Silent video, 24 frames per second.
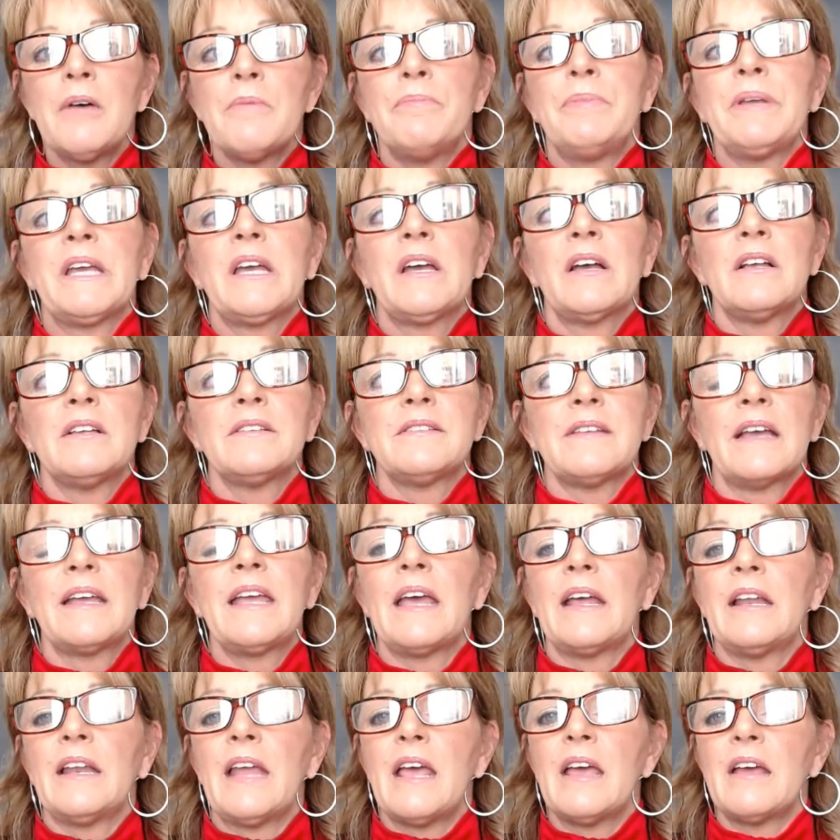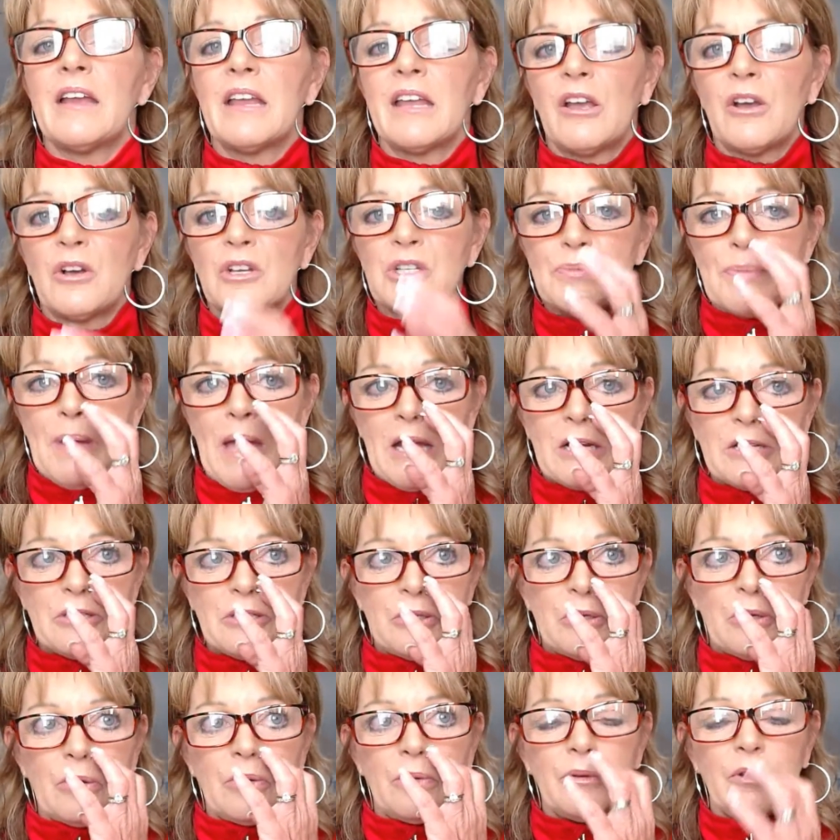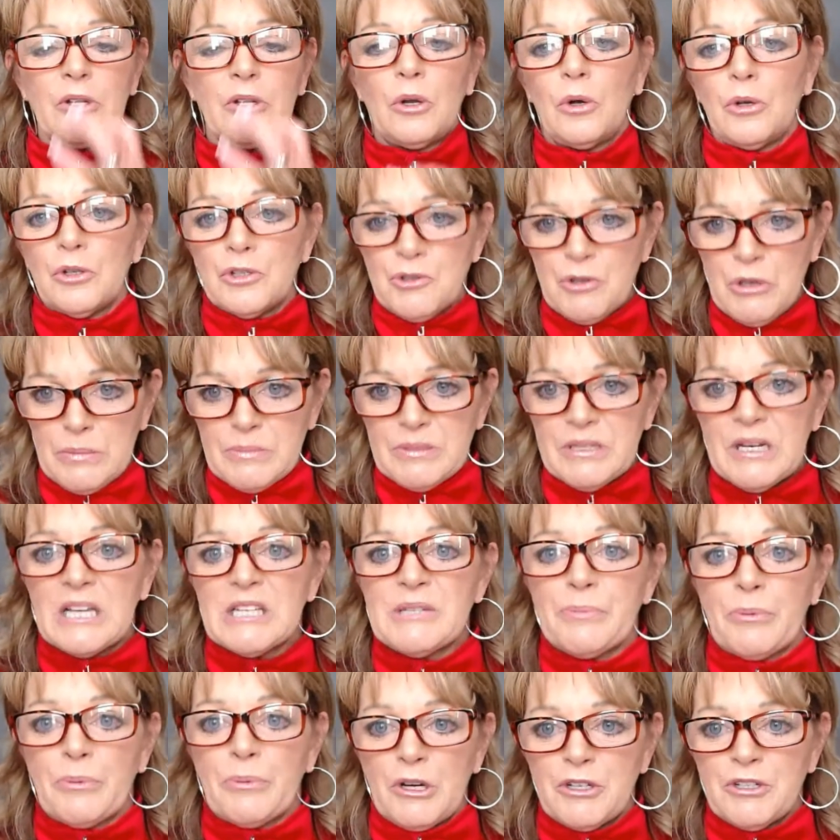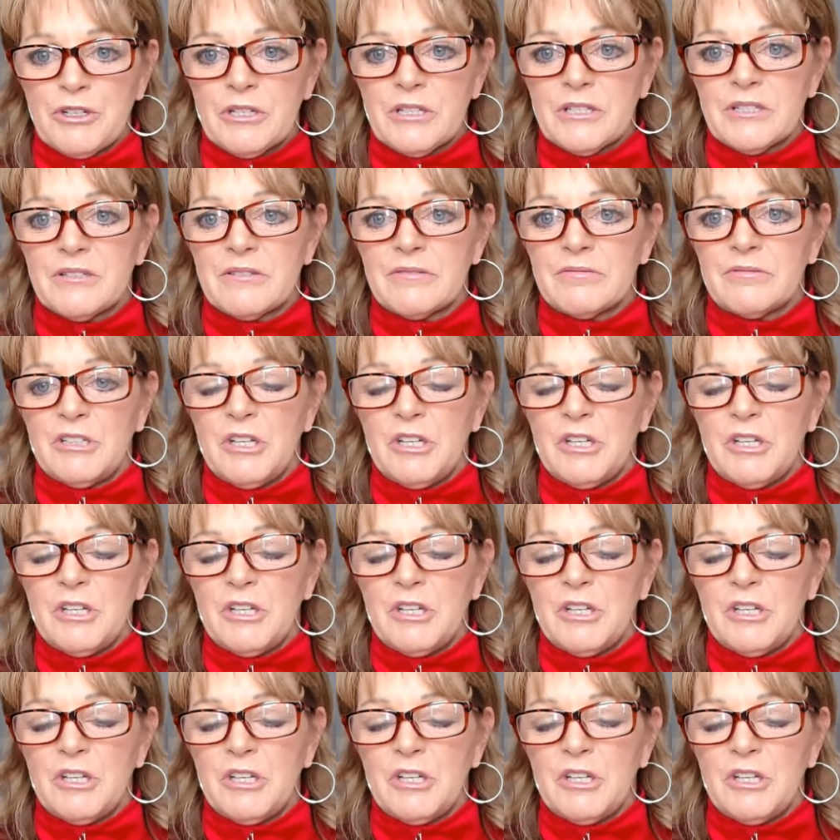because again, it goes back to goals, dreams, and aspirations.